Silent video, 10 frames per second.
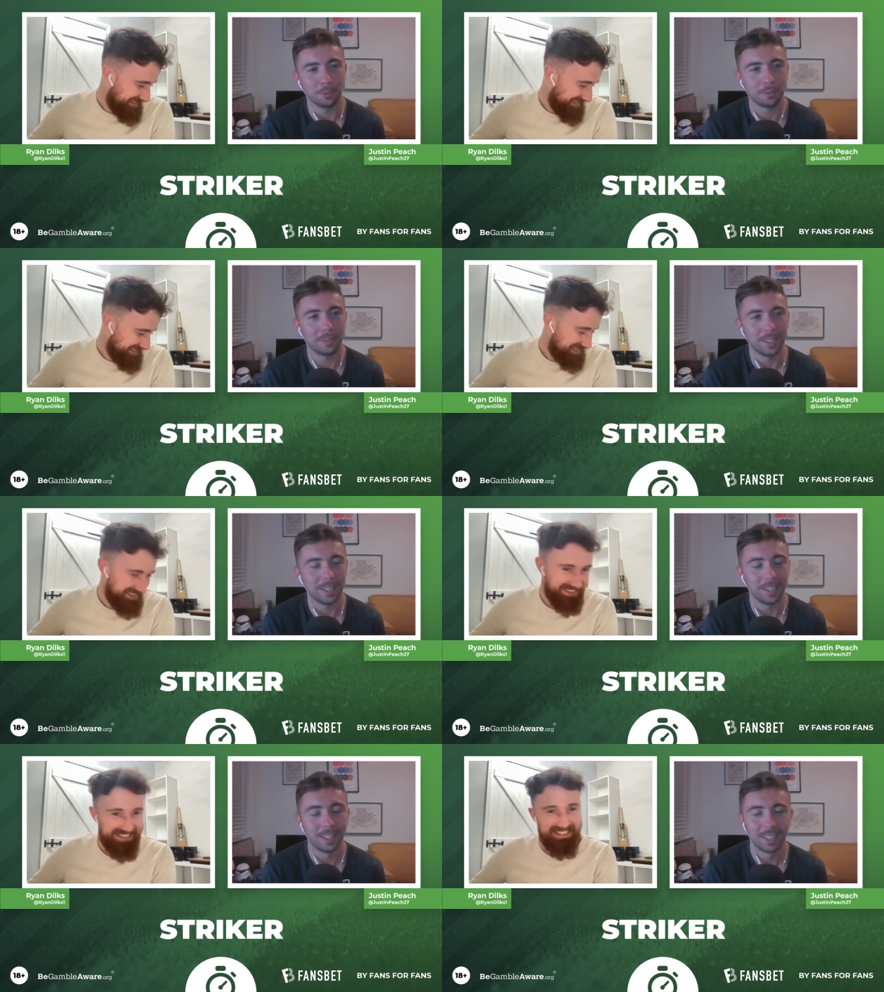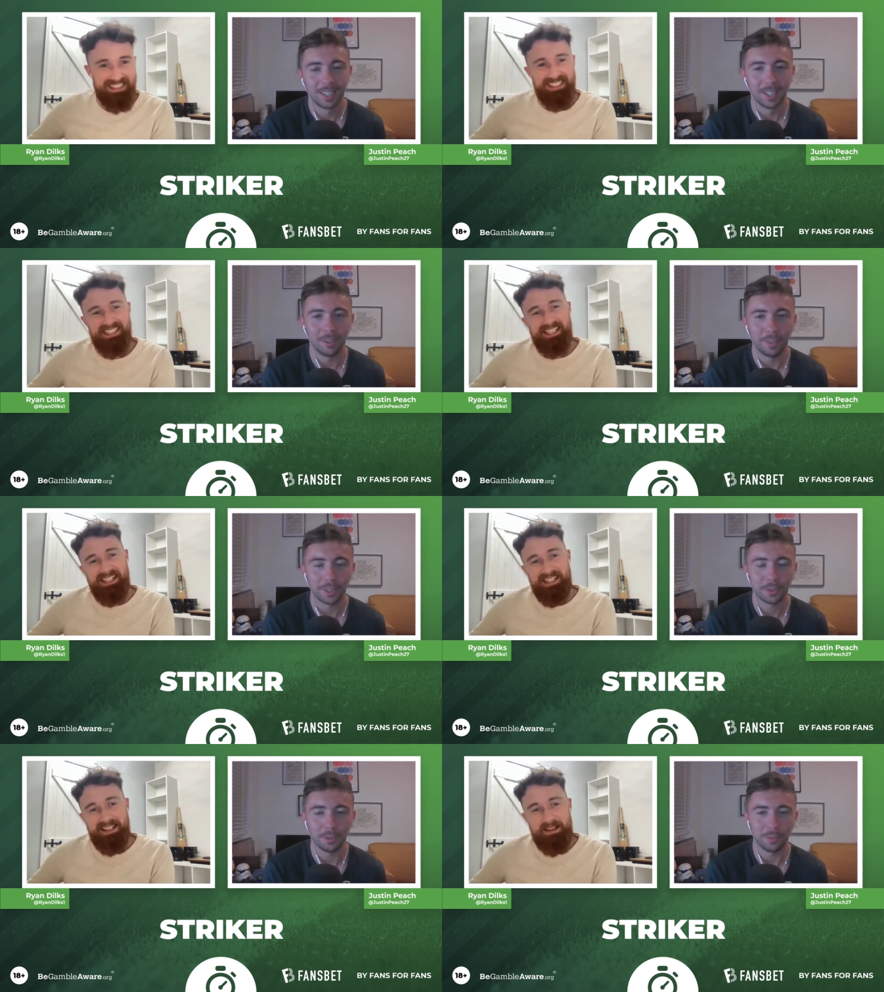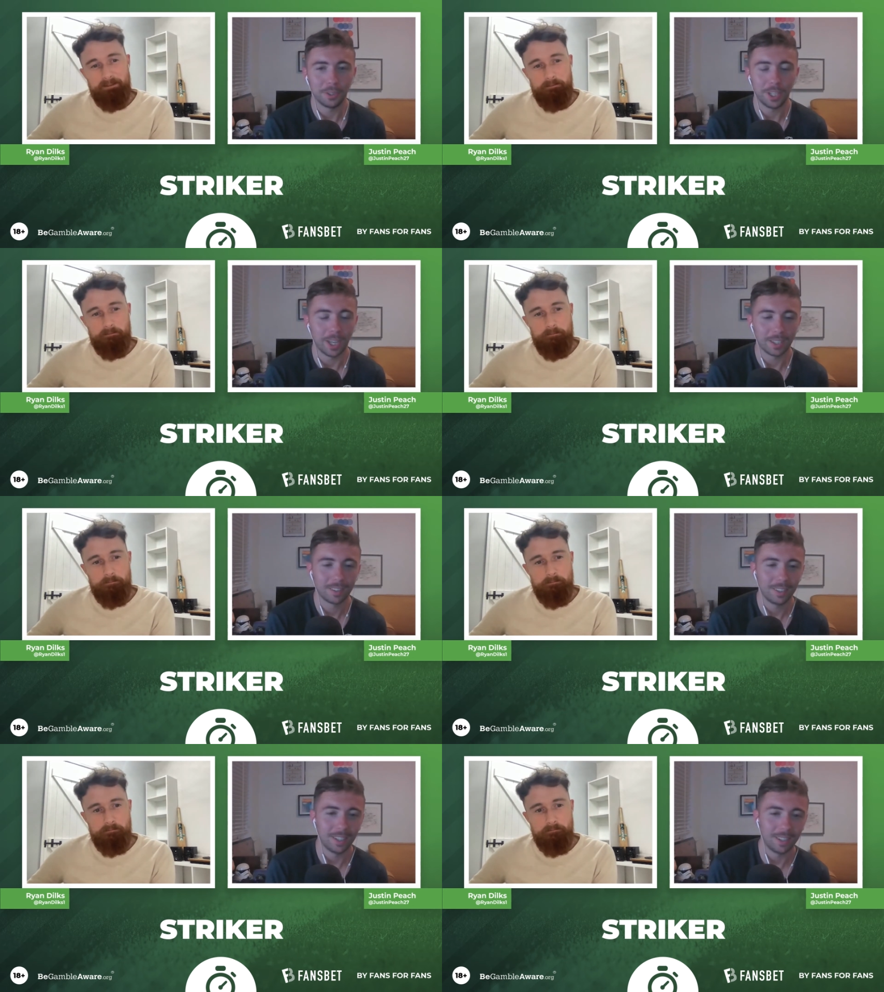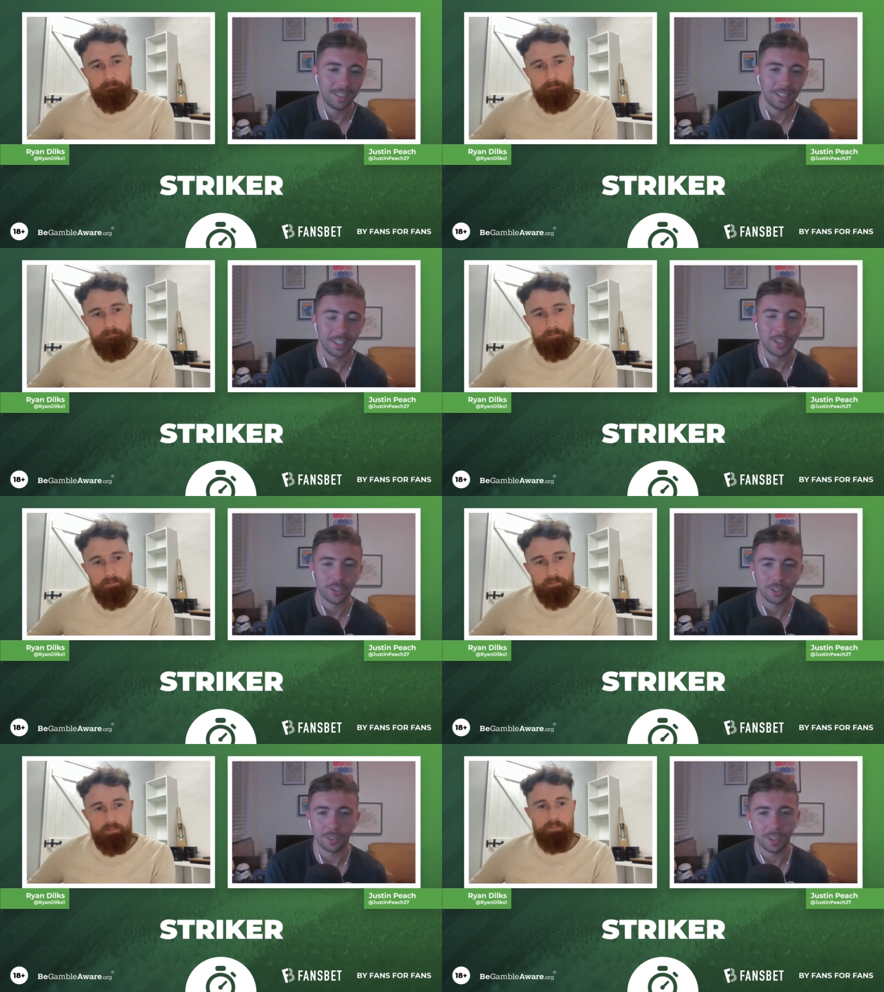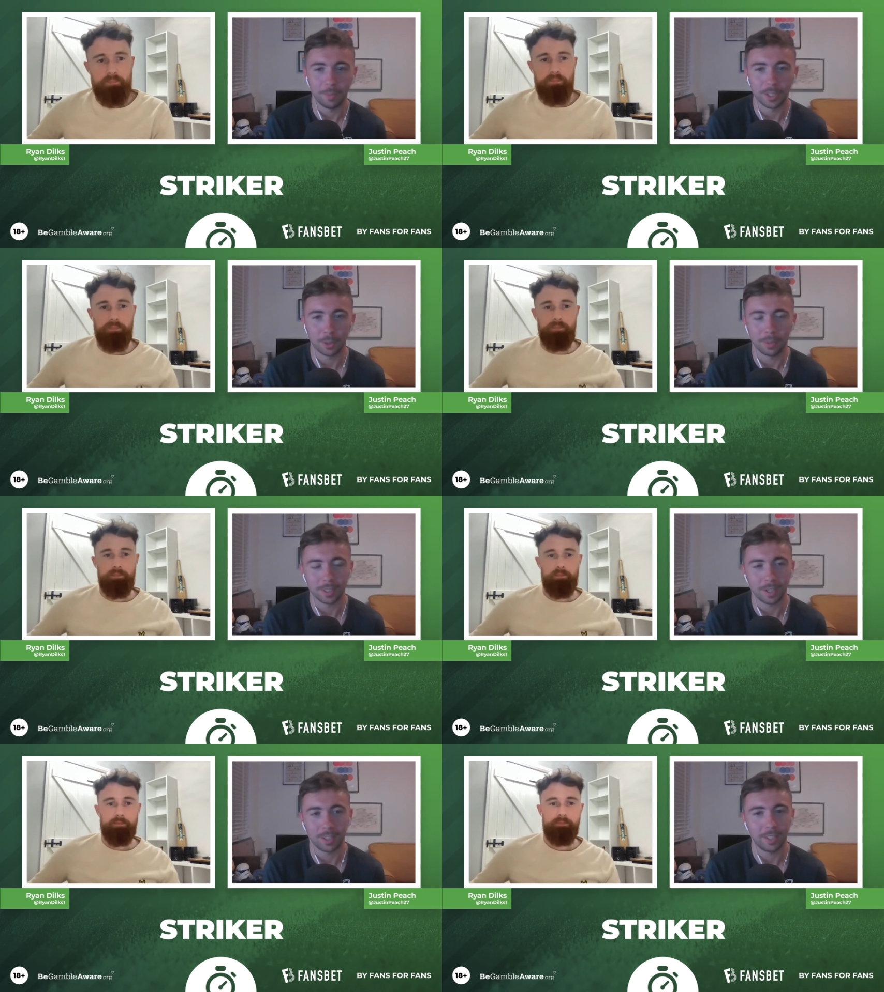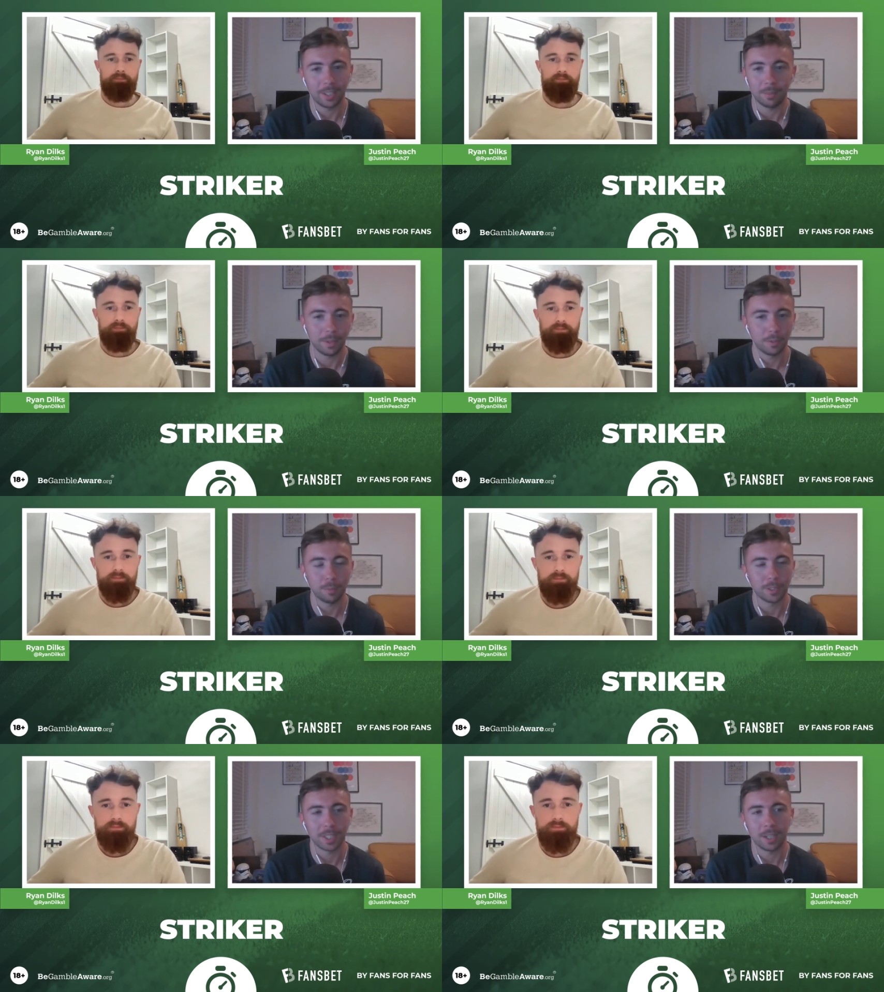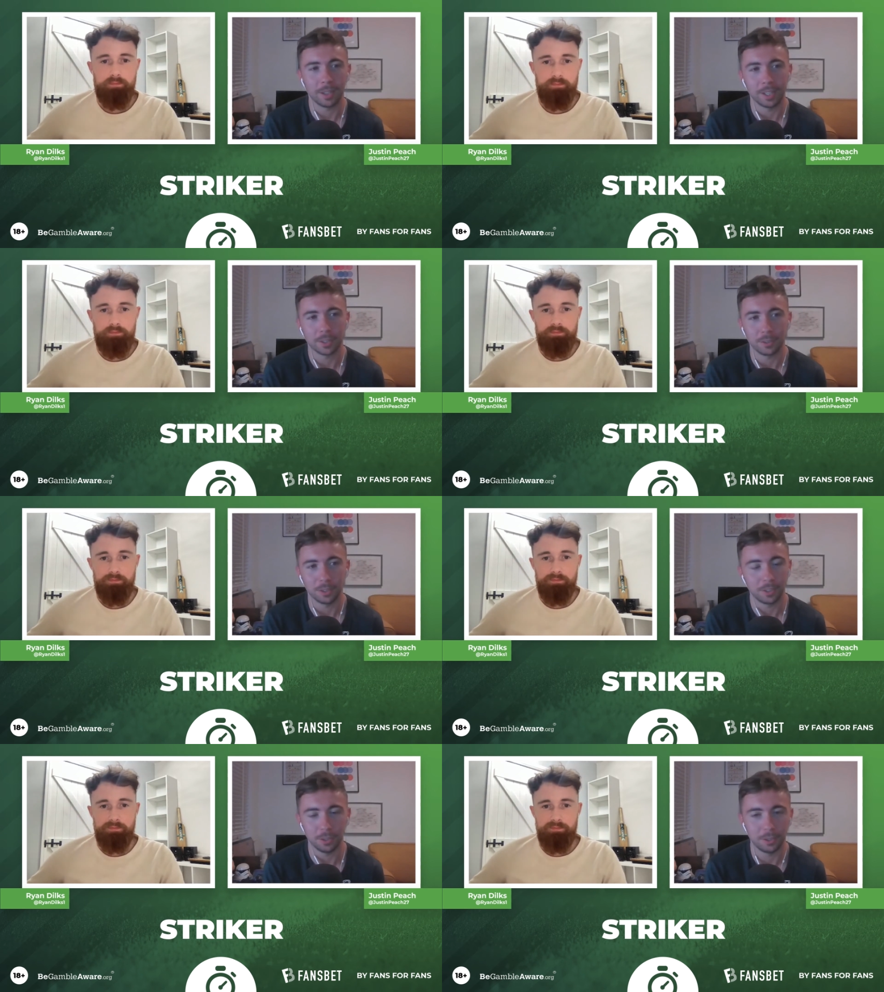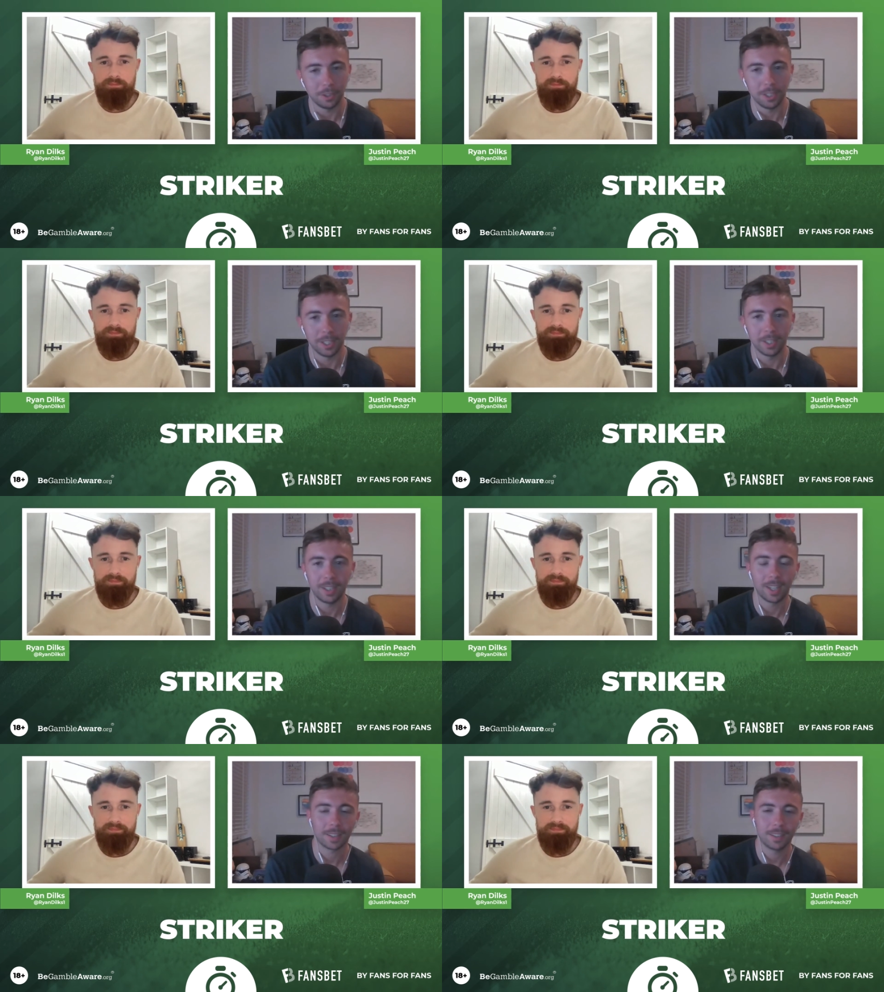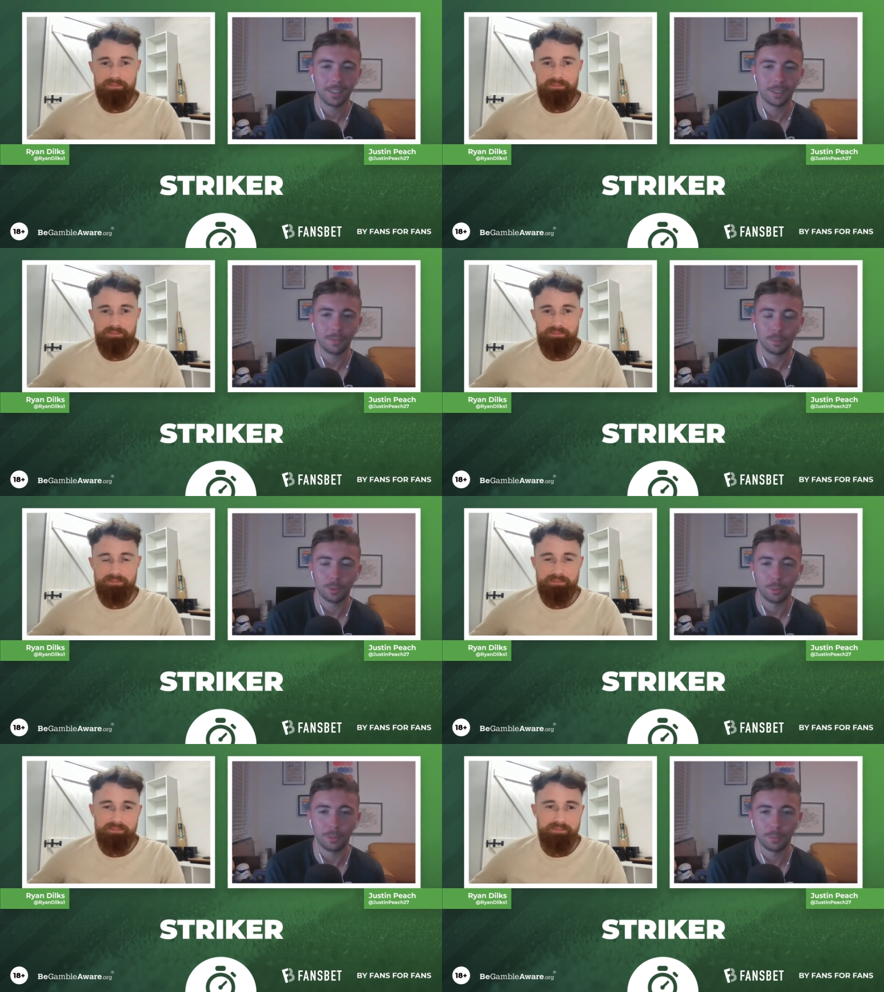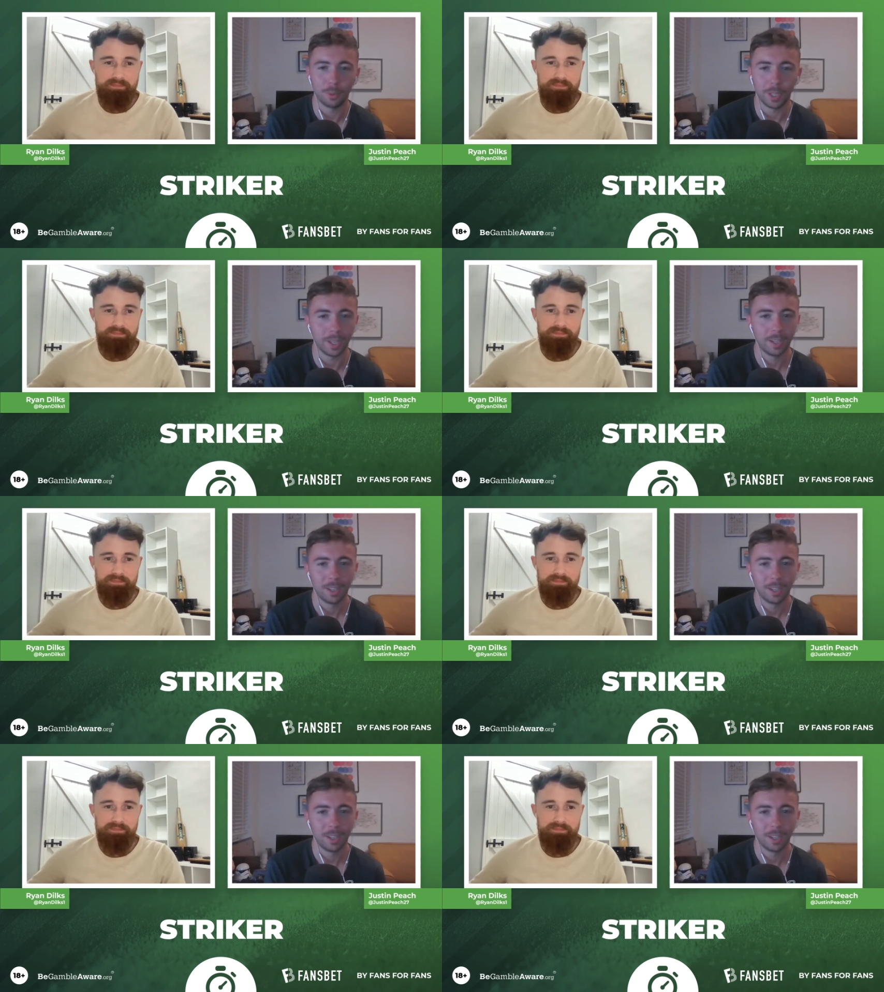Speaker 1: of uh, of this sort of yeah uh, attention. I mean, Dominic Solanke, you've missed out there, son, because you, you did it last season for Bournemouth. But yeah,